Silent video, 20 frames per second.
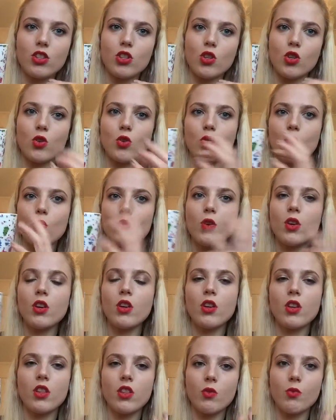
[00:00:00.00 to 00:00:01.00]
to
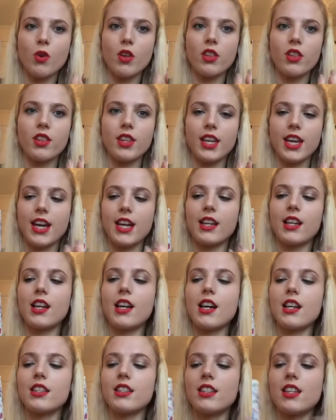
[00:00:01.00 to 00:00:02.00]
the one that they had
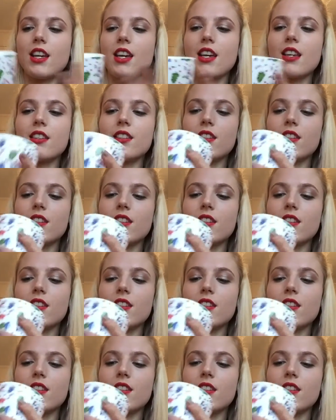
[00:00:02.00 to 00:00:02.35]
last year,